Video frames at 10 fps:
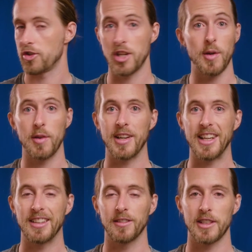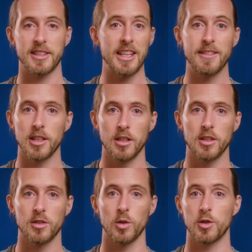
jerry-rigging receivers or